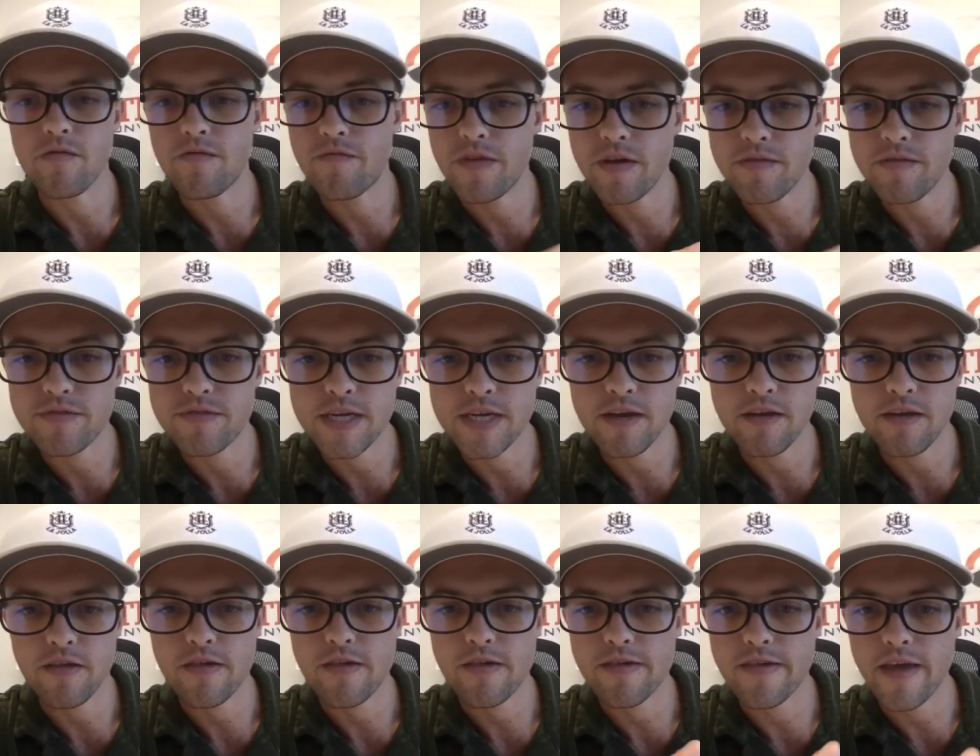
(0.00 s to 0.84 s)

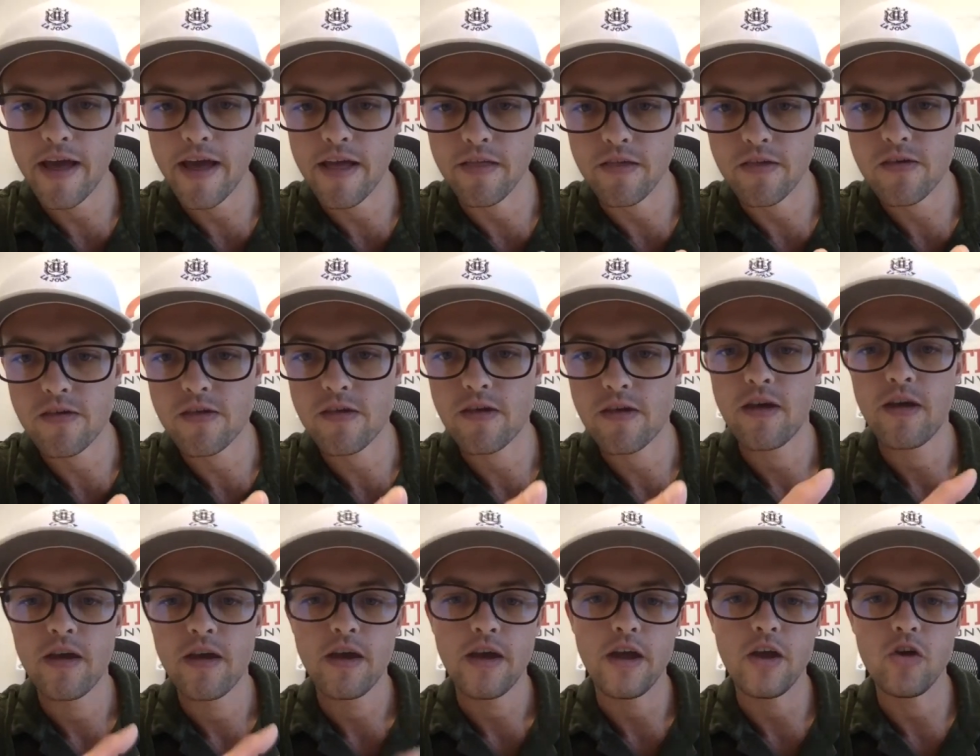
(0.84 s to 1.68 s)
15 cents
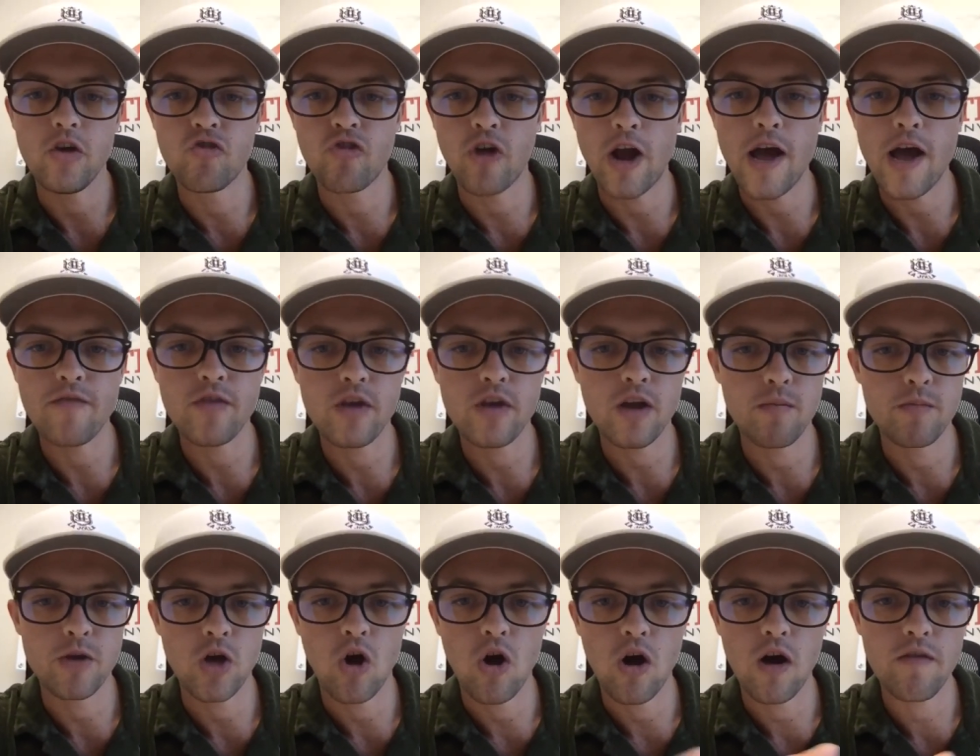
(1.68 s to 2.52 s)
and driving them
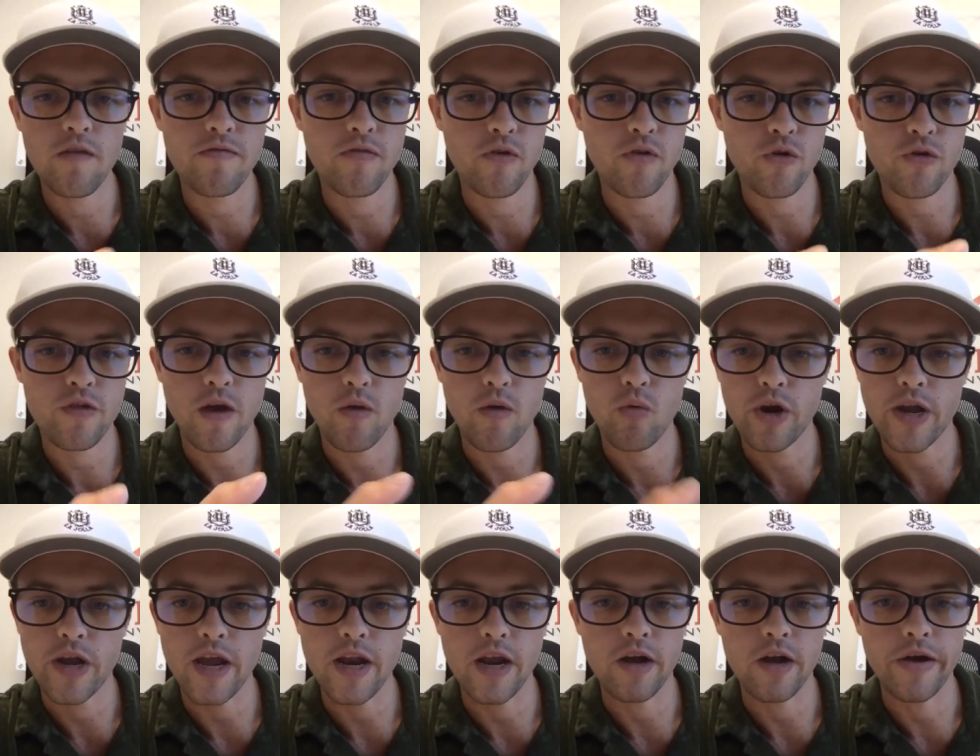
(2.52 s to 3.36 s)
to offers that were
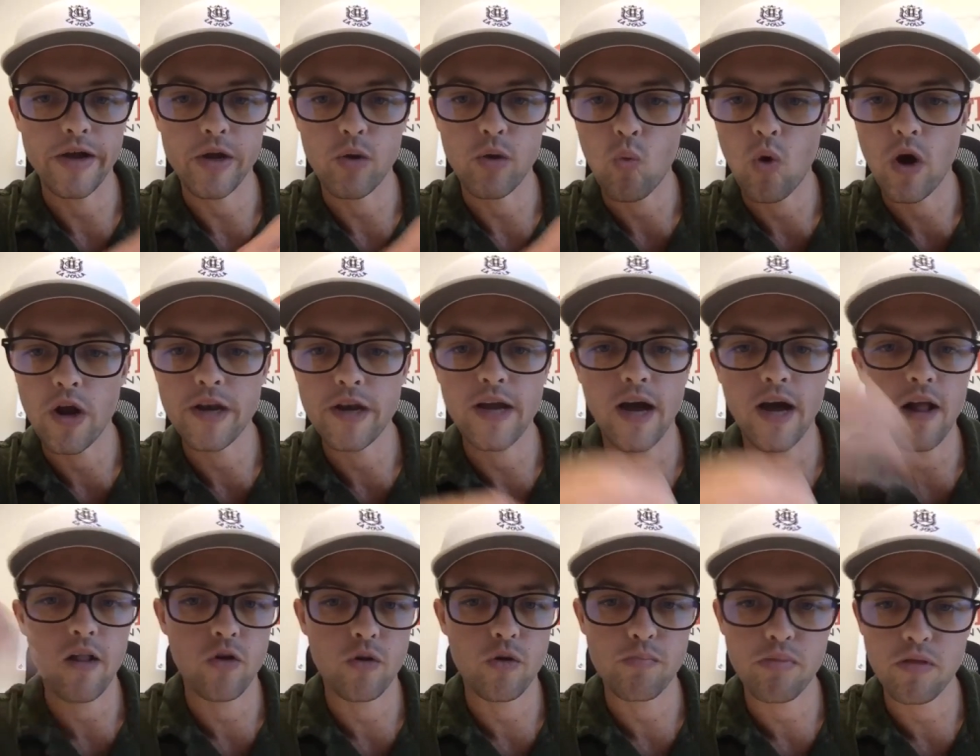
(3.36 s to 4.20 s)
getting like
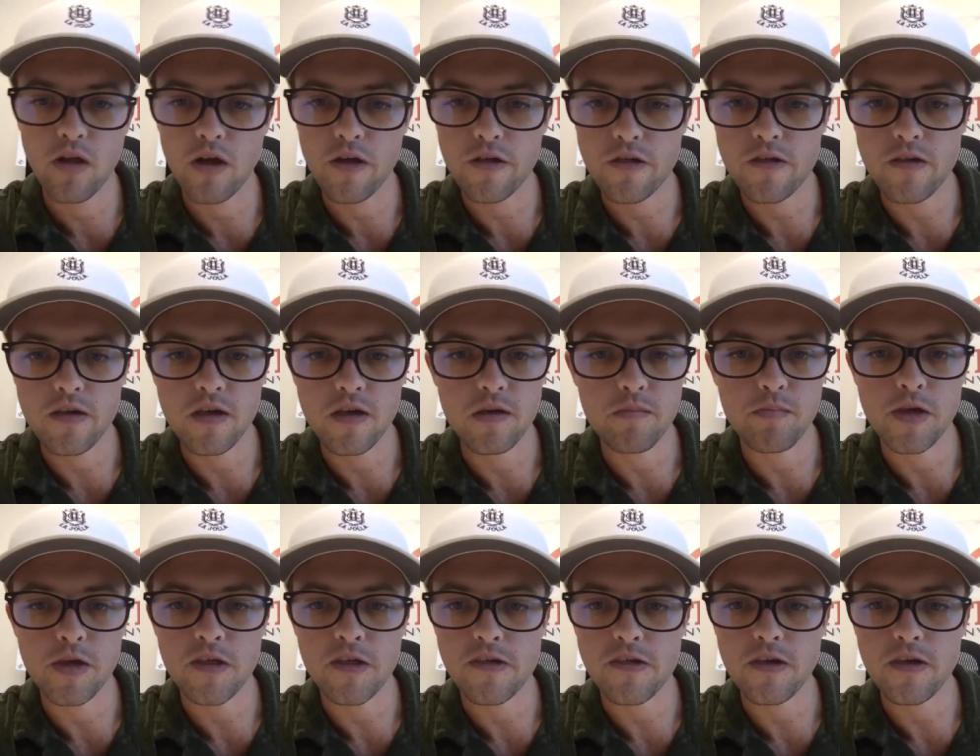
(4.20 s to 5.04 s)
$1 plus
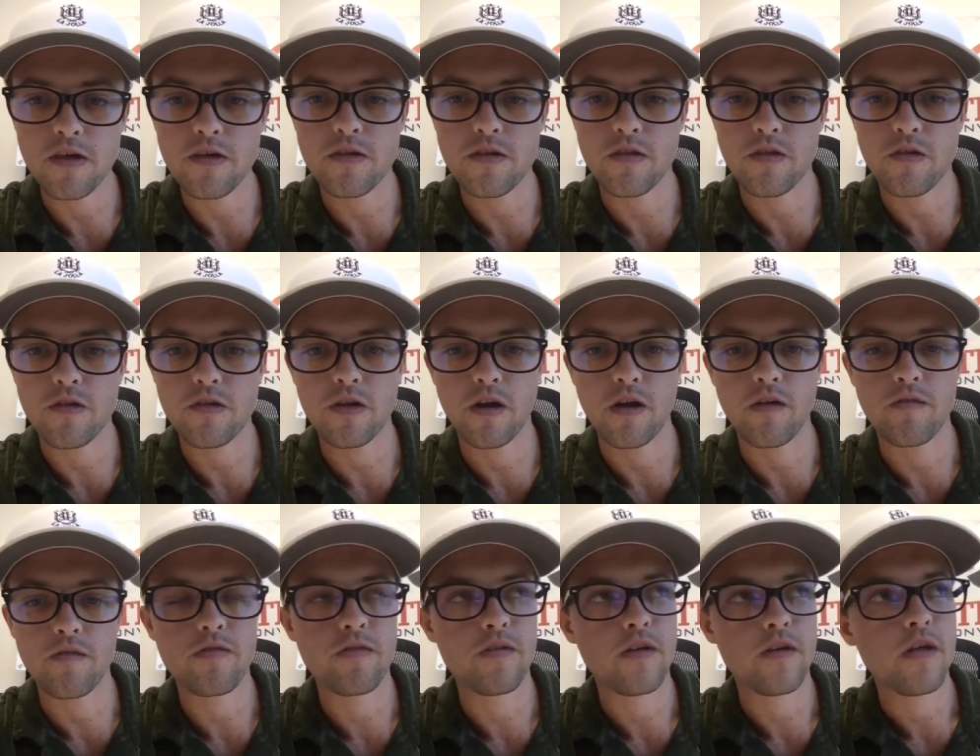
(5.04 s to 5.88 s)
EPCs and
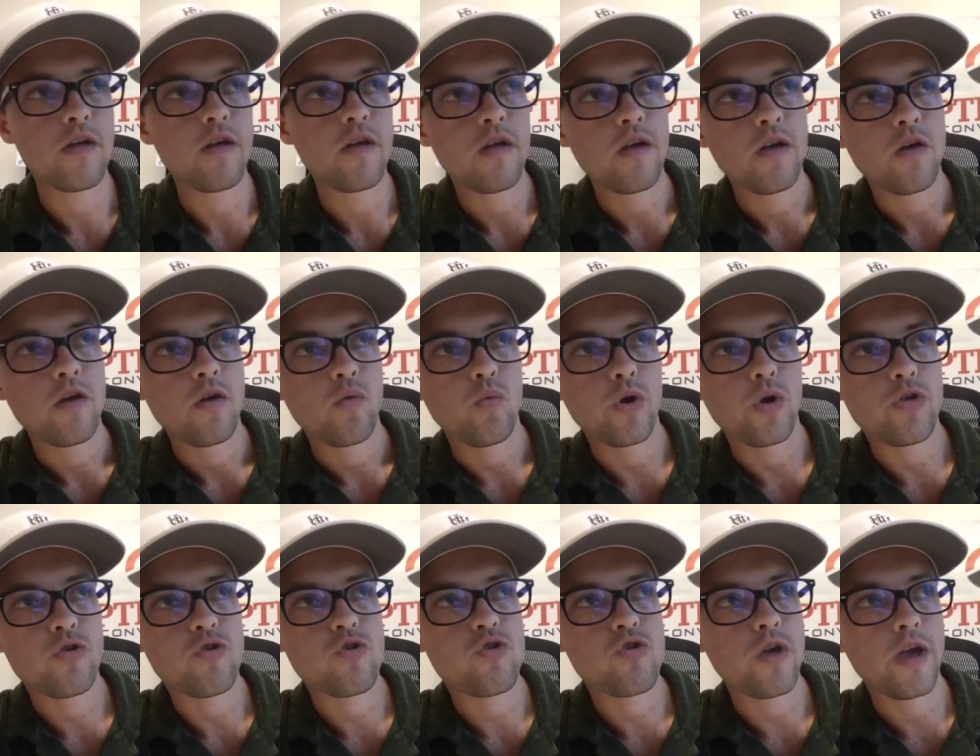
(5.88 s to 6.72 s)
stuff,
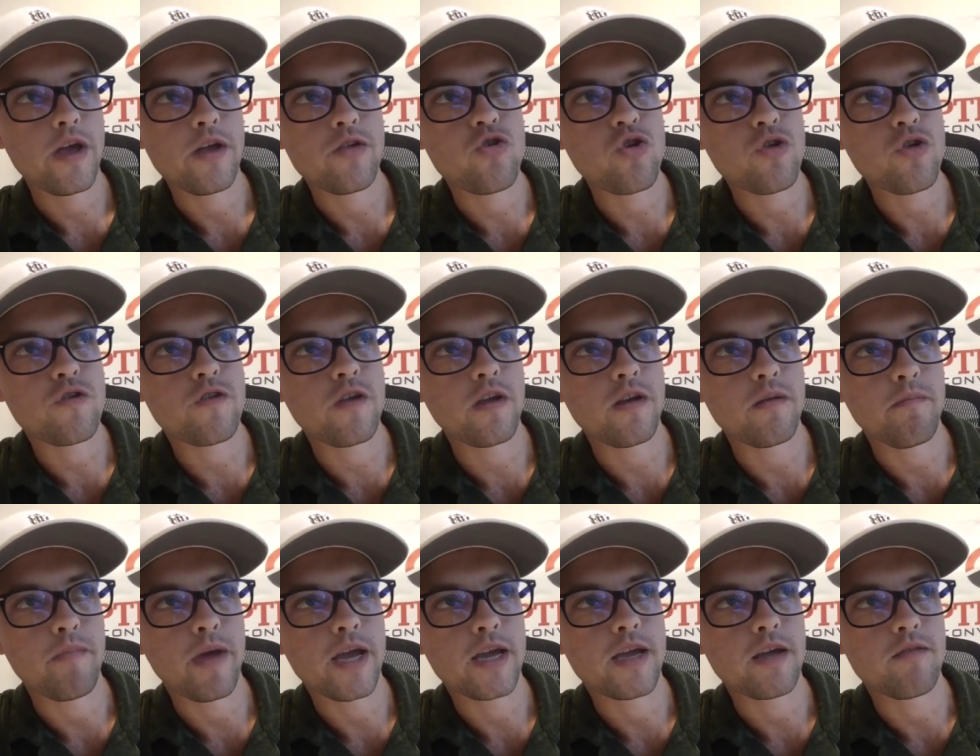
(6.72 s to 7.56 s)
which it just didn't
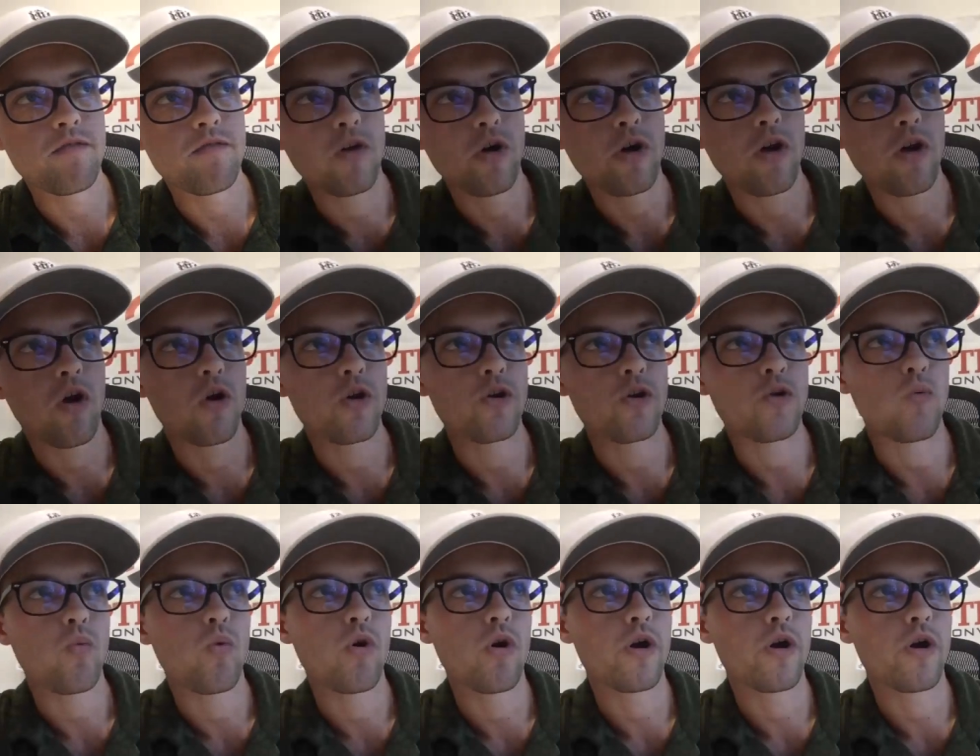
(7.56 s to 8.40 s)
make it very hard to
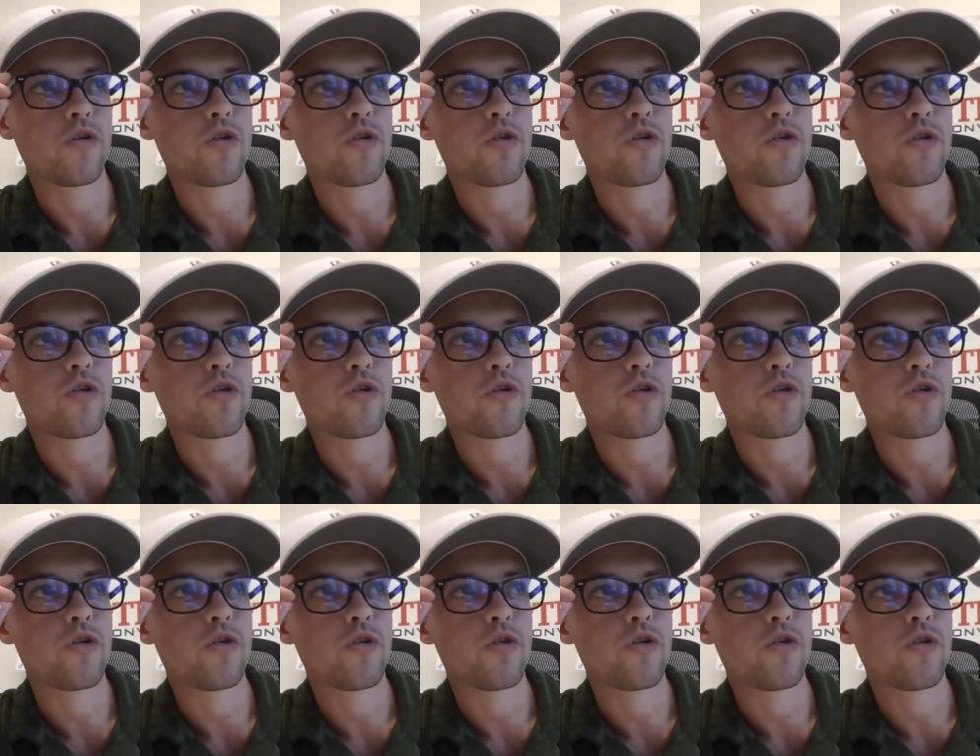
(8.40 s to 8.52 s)
work.